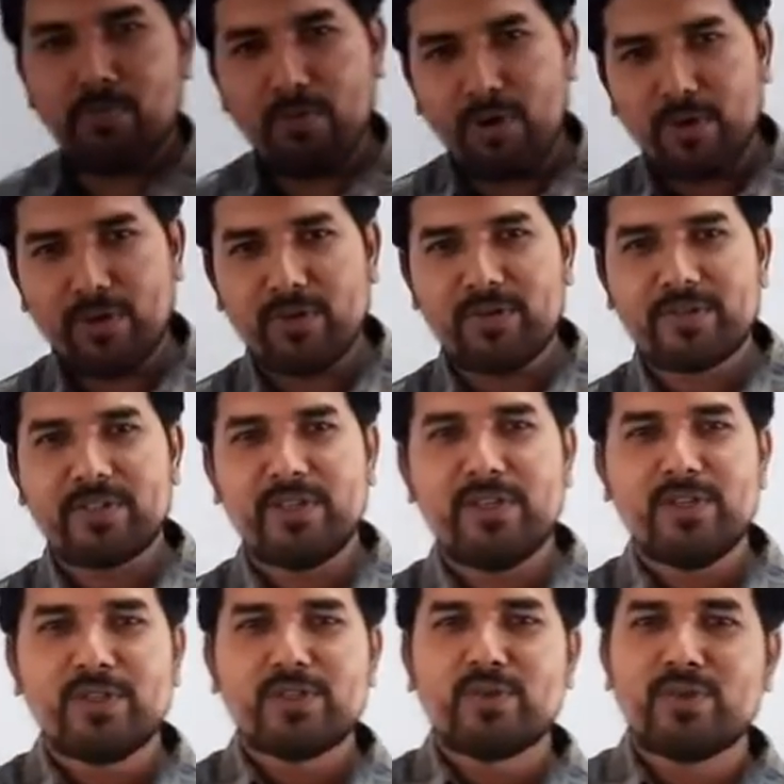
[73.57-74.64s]
molecules.
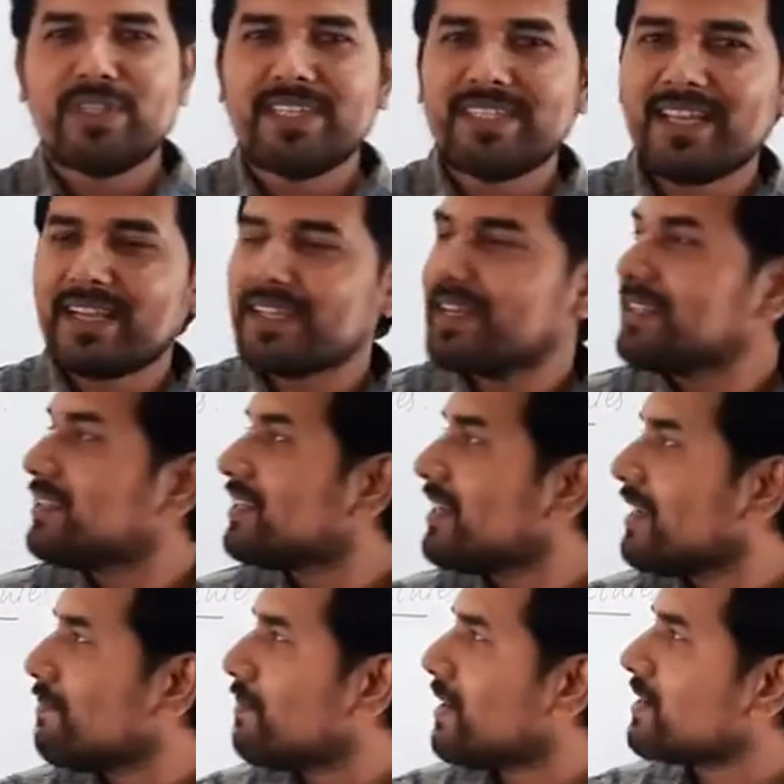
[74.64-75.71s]
So these are the
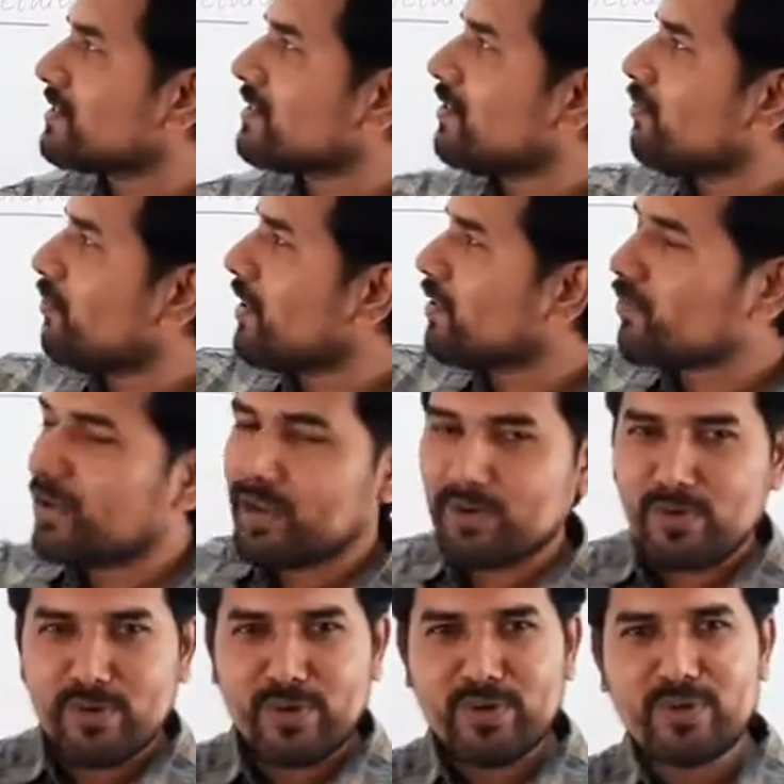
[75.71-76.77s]
three parts where we are
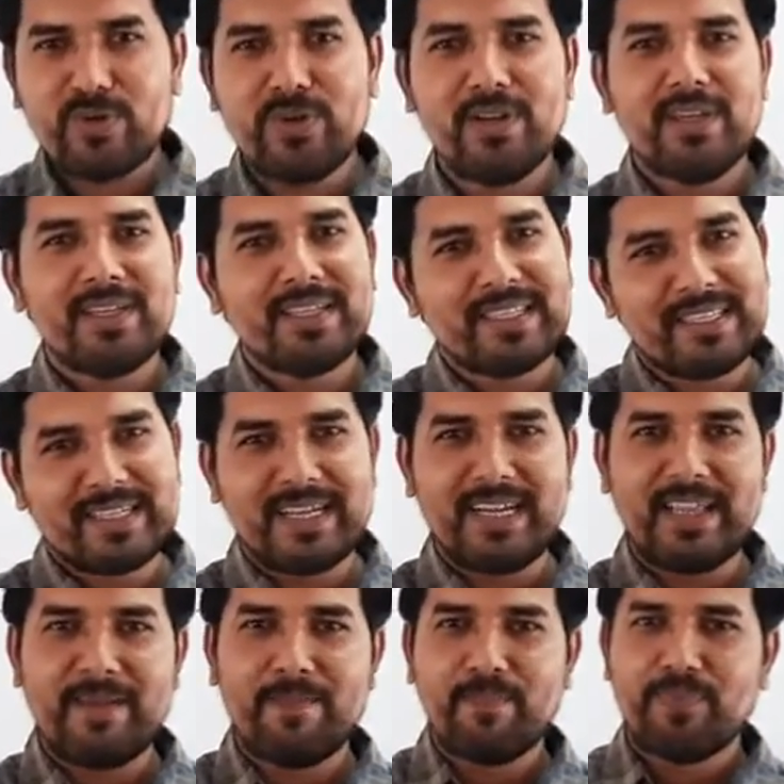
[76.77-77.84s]
going to
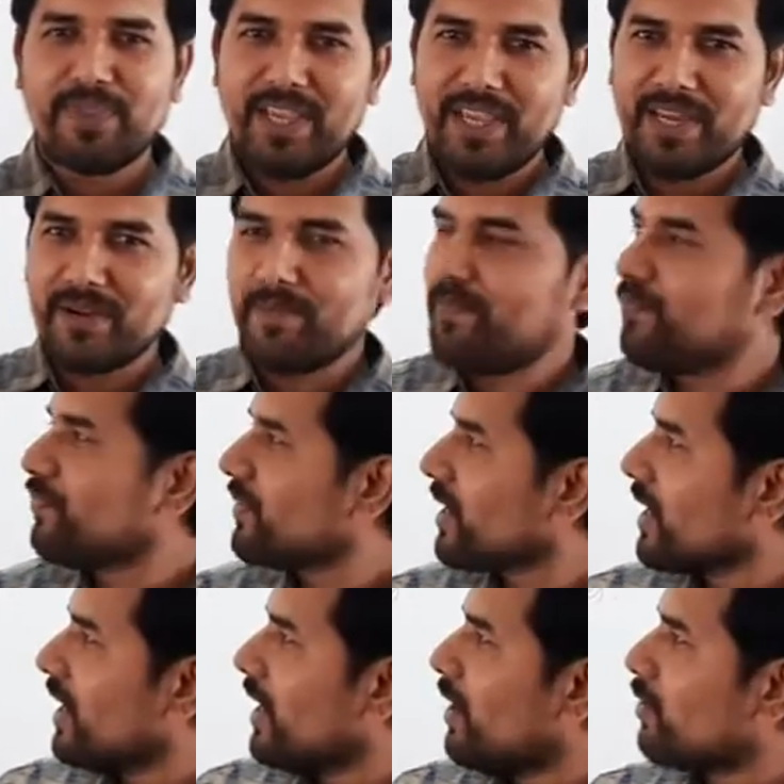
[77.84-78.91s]
study here.
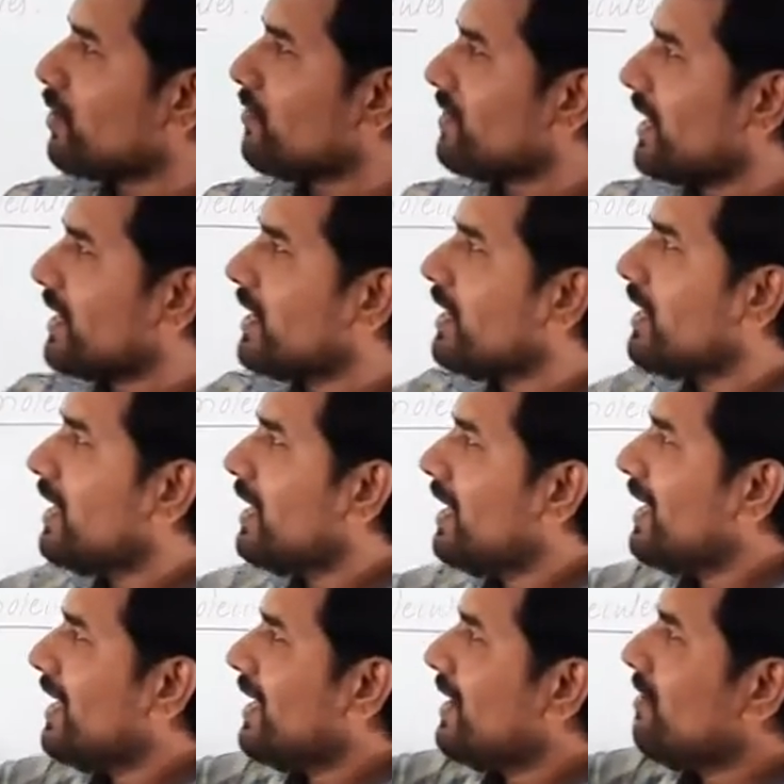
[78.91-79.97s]
Out of
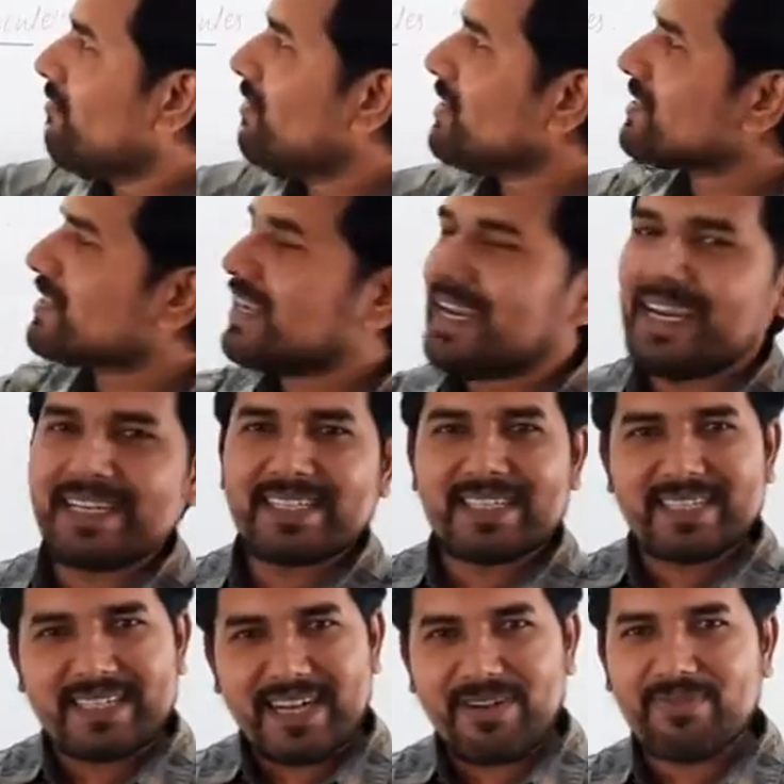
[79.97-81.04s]
that, first let's
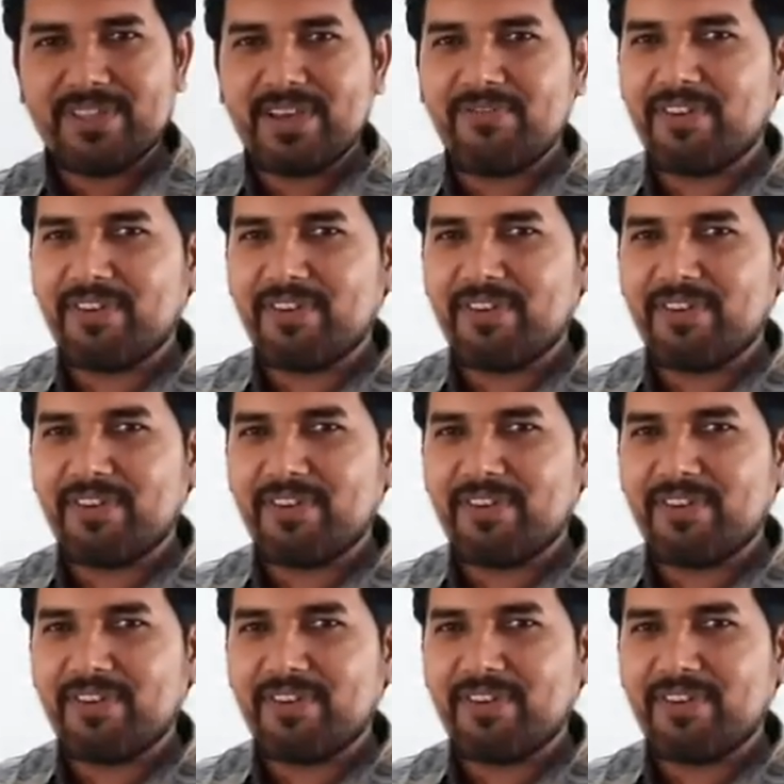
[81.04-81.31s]
start with the